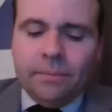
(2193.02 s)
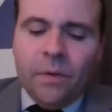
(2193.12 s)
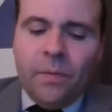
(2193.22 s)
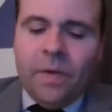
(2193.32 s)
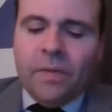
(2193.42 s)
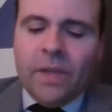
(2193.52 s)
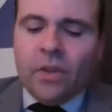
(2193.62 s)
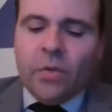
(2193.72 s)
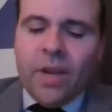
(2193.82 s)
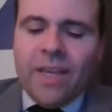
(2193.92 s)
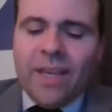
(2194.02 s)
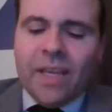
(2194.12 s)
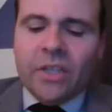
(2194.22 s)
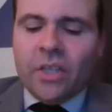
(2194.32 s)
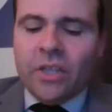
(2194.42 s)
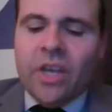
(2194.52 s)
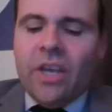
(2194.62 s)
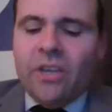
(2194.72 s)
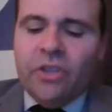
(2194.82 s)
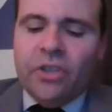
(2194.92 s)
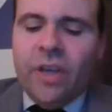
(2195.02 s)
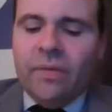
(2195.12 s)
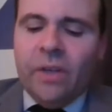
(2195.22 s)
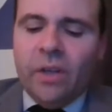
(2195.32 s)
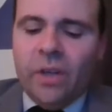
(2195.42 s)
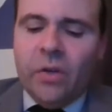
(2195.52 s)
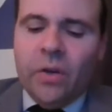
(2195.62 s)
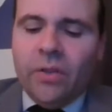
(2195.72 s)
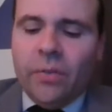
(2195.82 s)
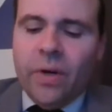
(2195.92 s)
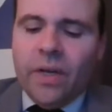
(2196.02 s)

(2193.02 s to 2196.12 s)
53 catches, 703